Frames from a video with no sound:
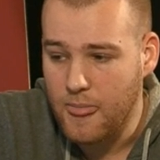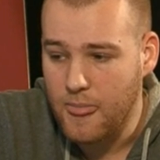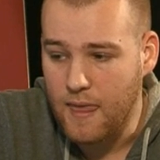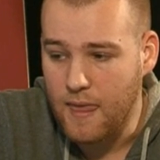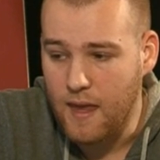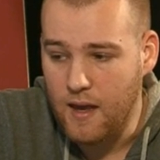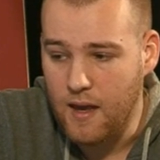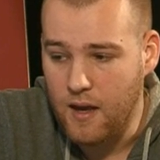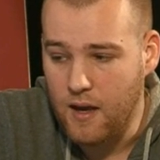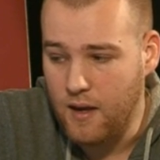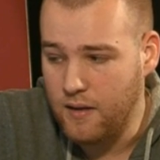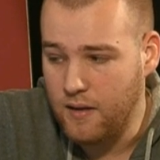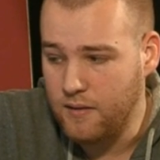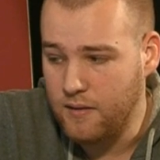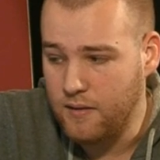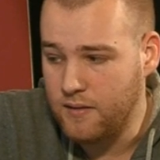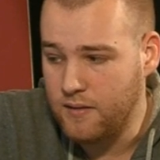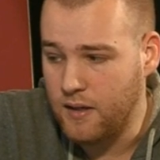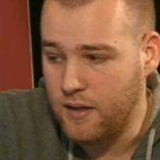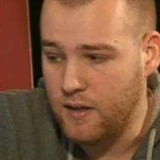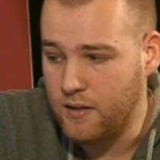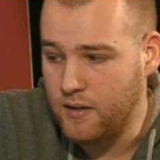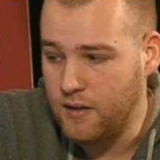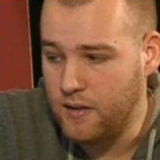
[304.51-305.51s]

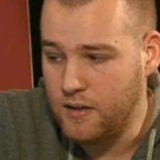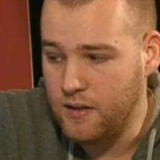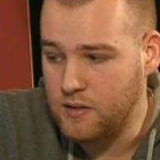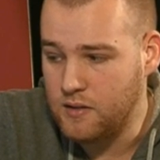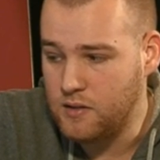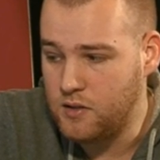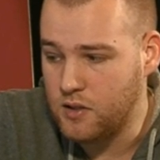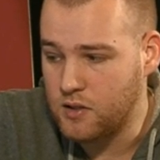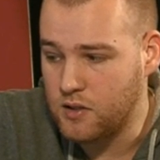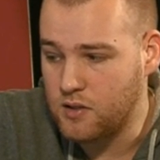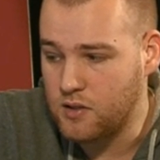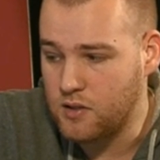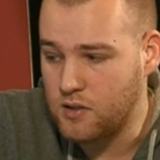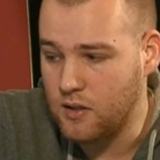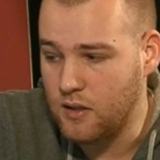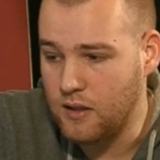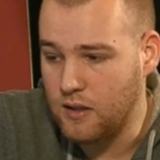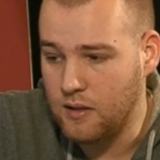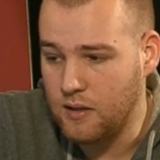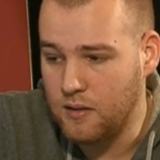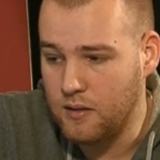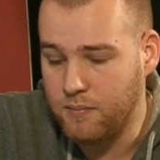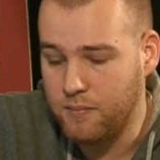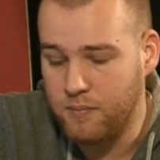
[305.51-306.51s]
There is just
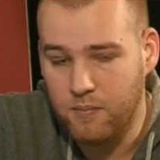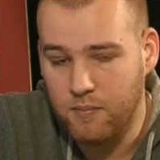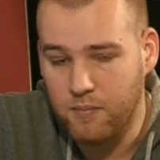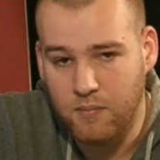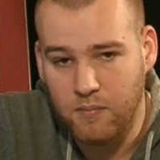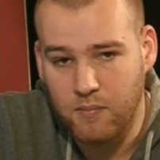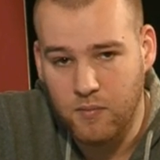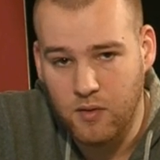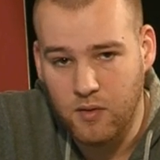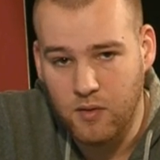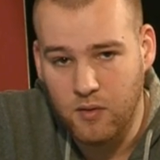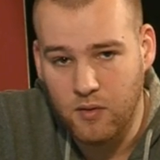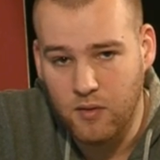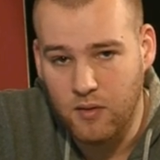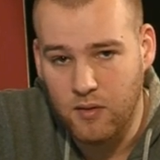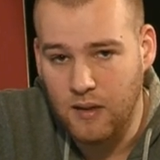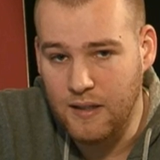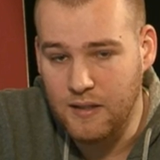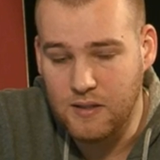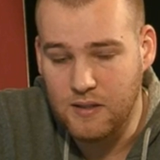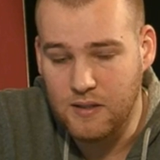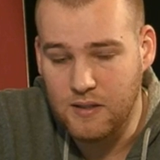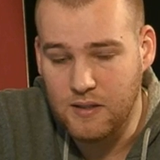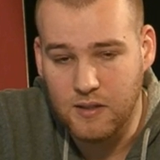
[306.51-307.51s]
the
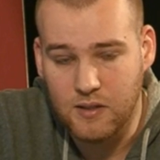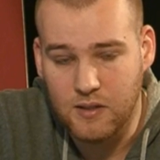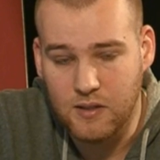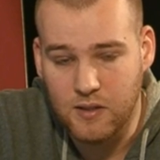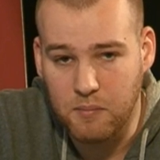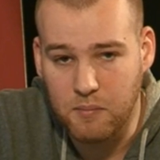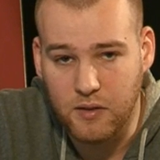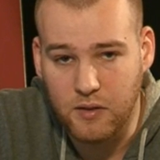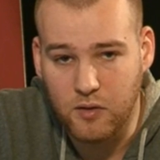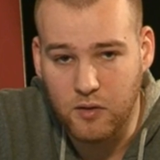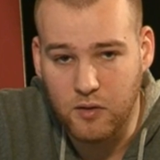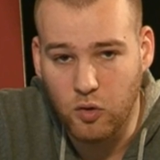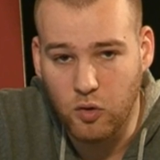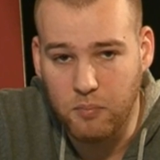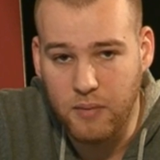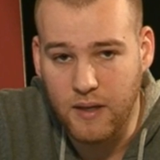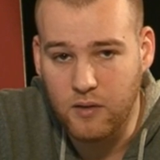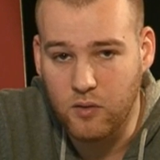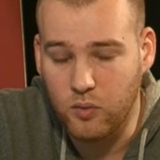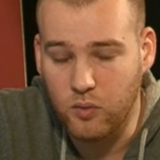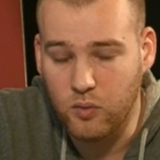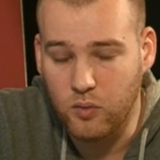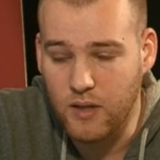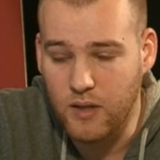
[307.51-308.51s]
list is simply too
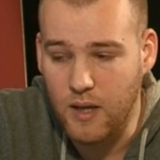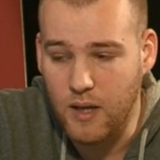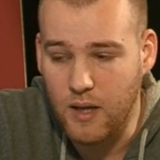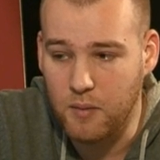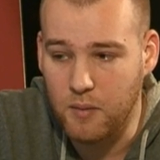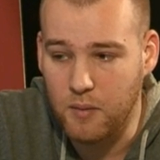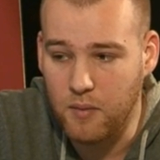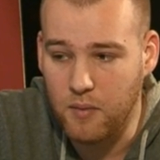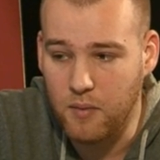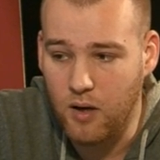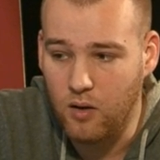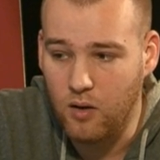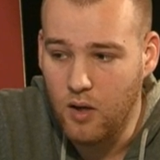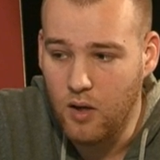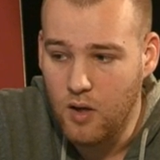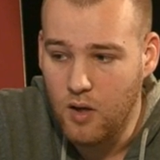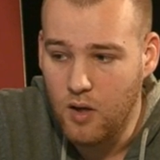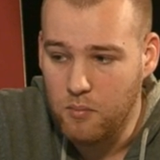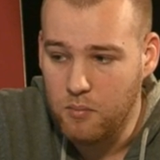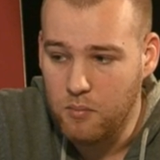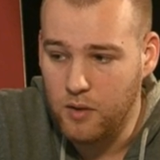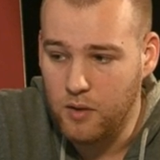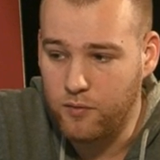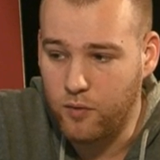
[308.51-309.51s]
big to name them all.
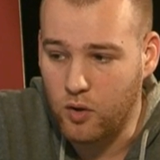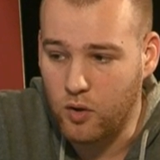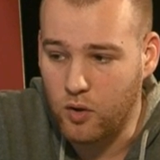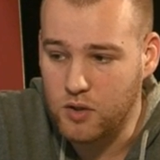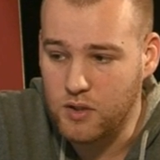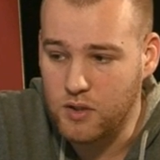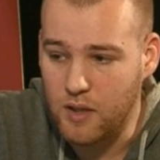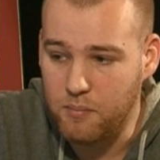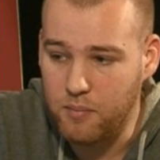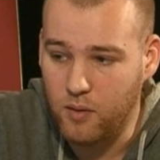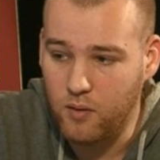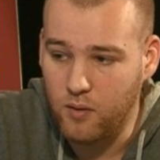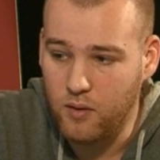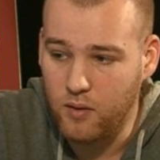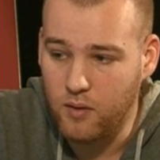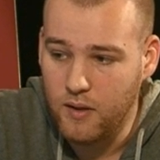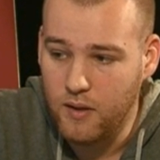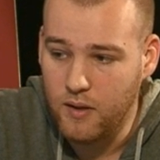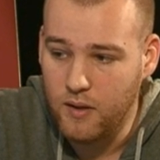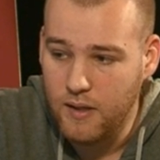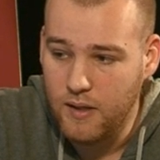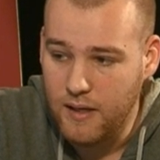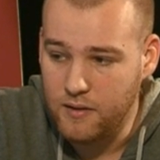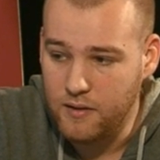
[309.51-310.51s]
But for example,
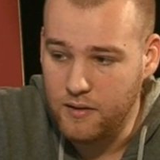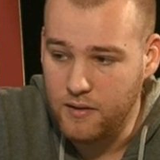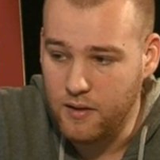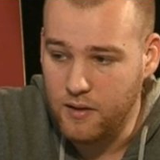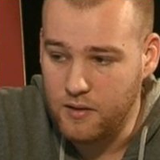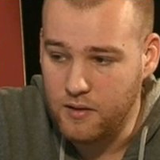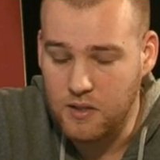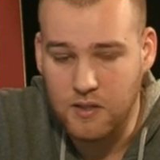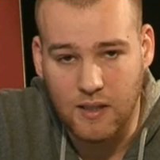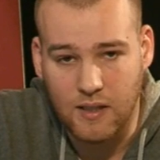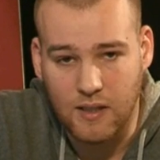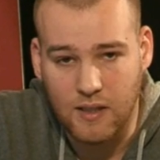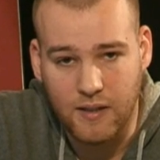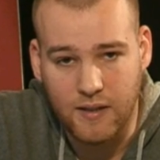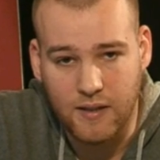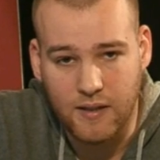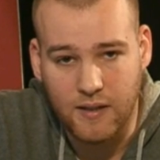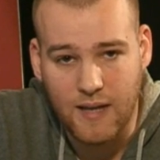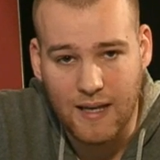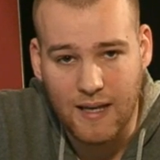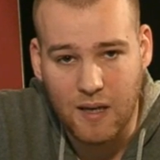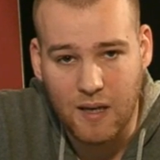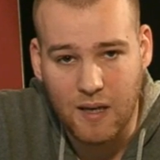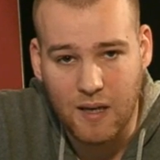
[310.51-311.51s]
in the Sicilian
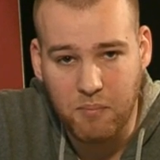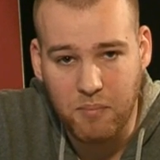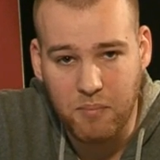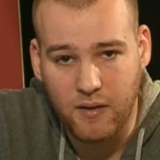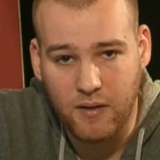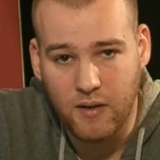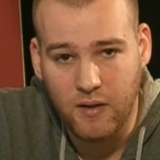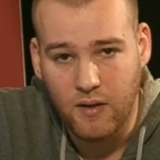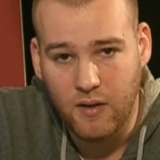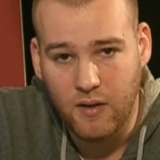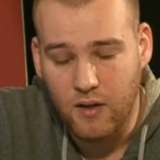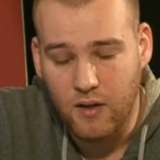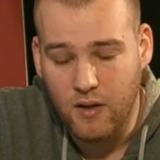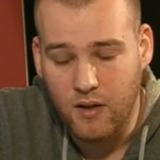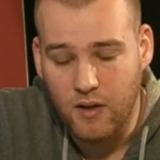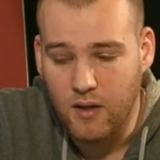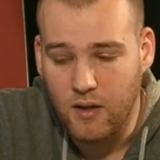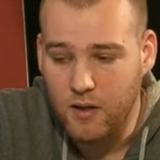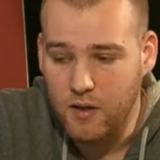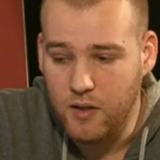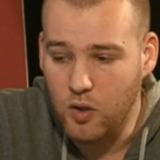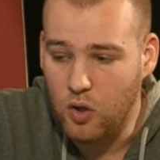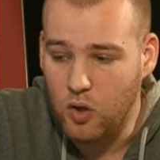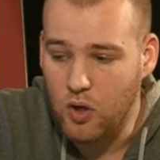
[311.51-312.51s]
Alapin,
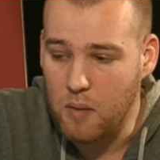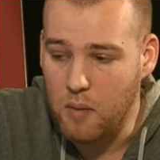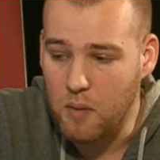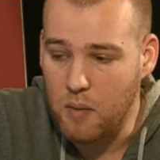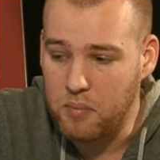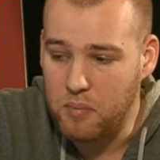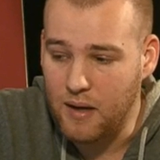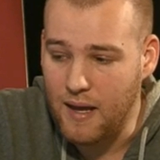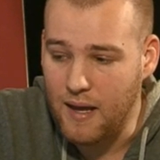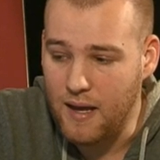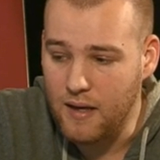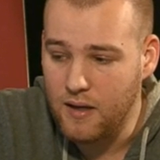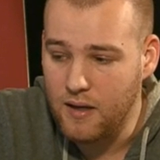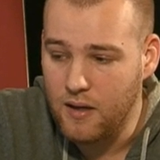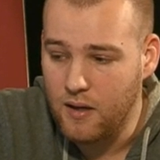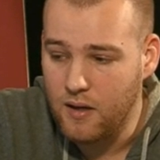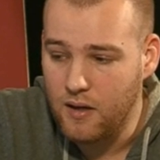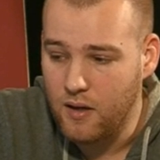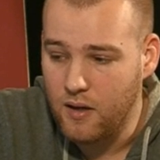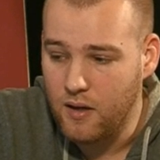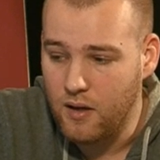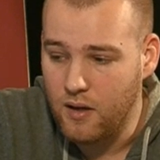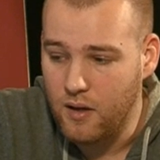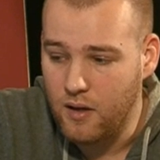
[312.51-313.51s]
you can play
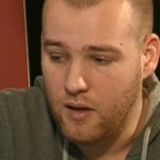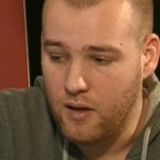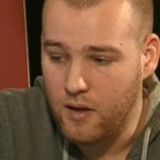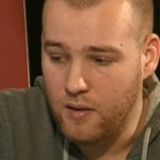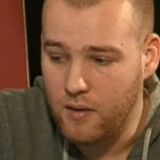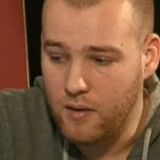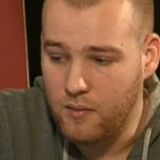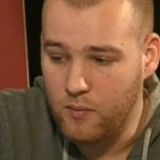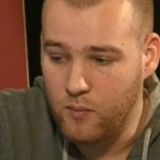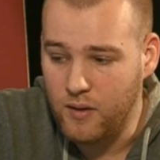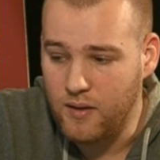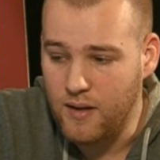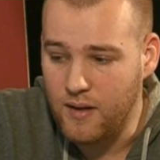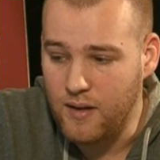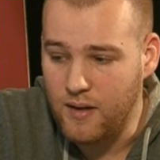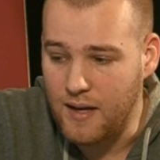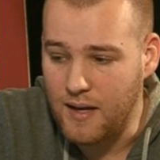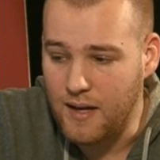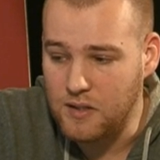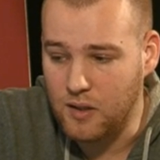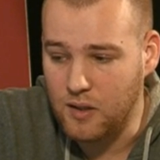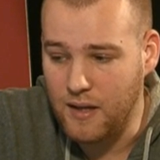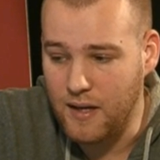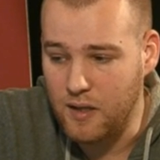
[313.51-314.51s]
with an
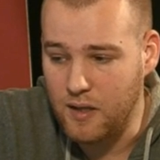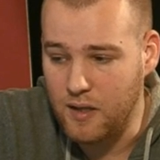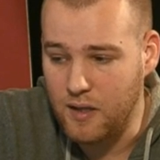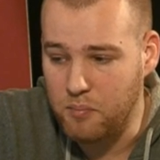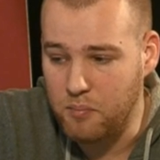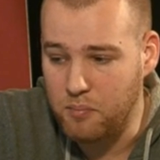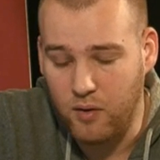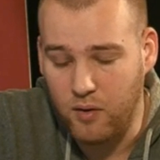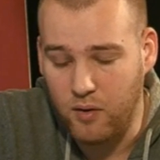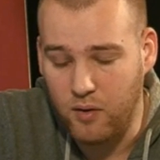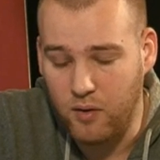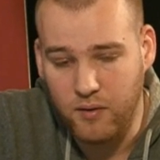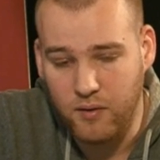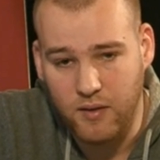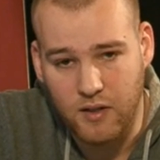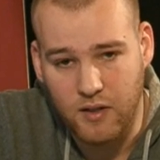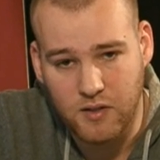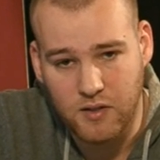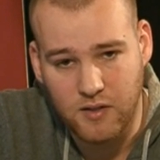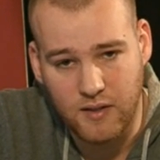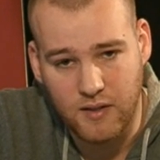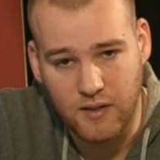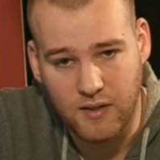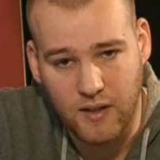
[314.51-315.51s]
isolated pawn.
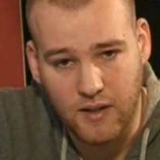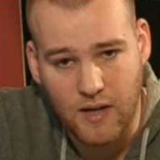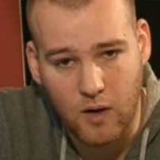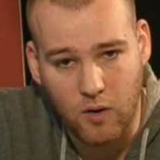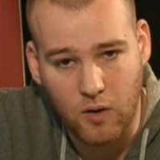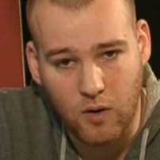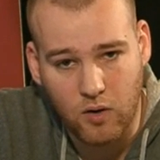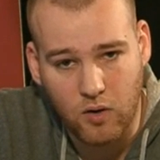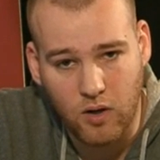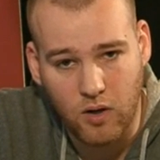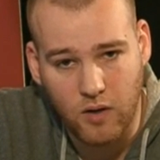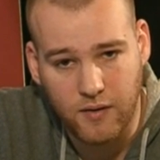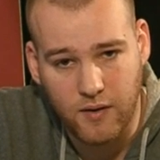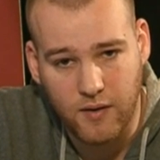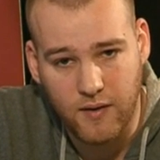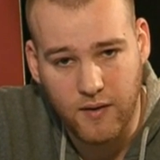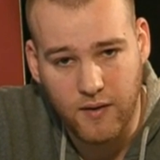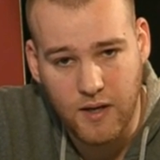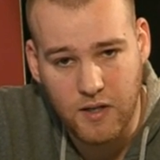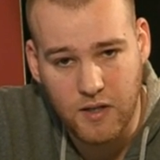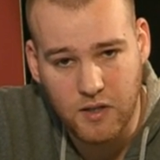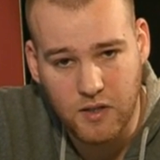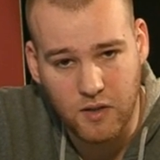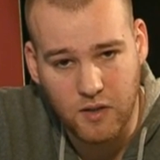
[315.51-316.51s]
There's in the Caro-Kann
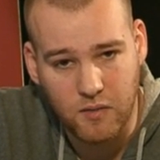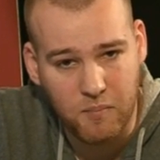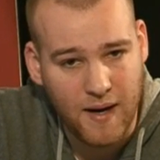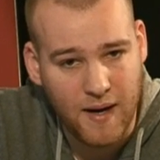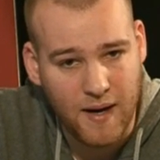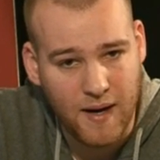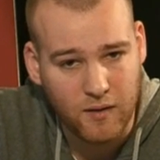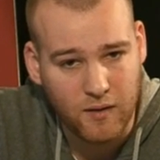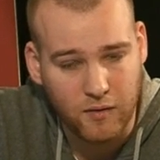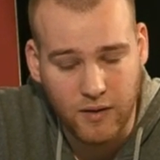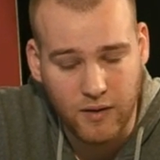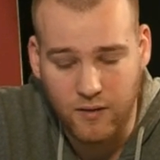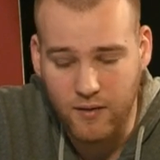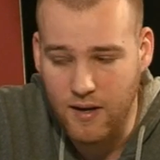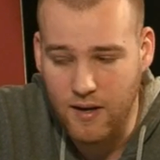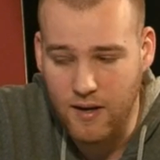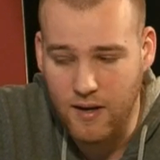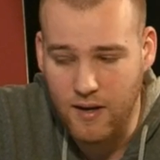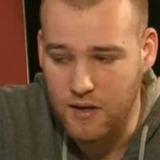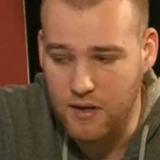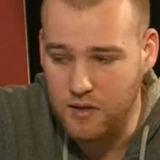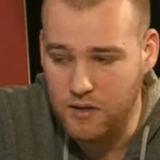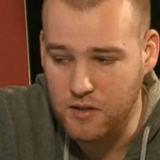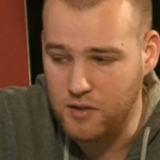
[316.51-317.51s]
variation, the Panov
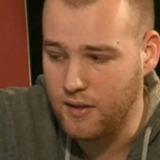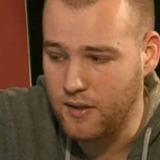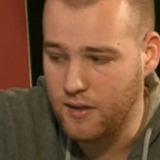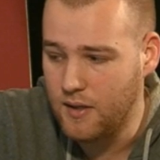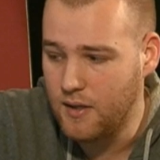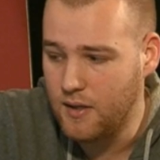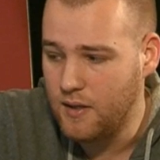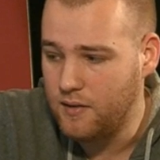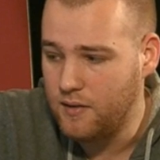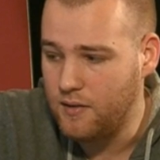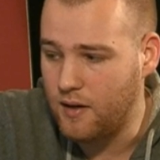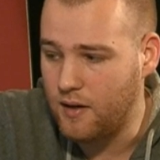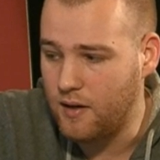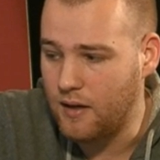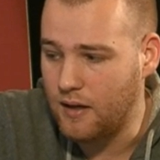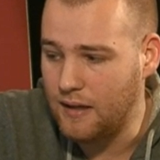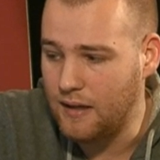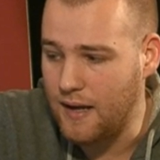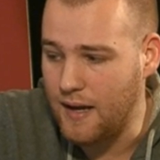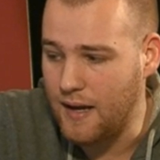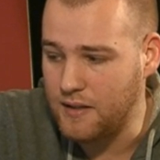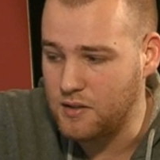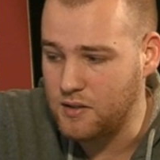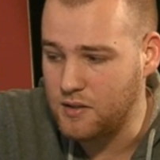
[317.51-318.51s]
variation, there are
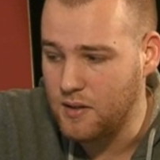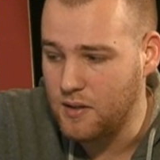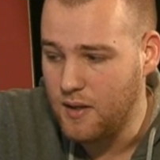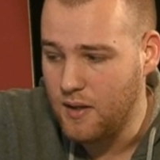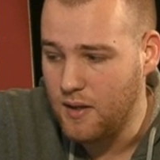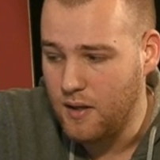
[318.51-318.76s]
lines.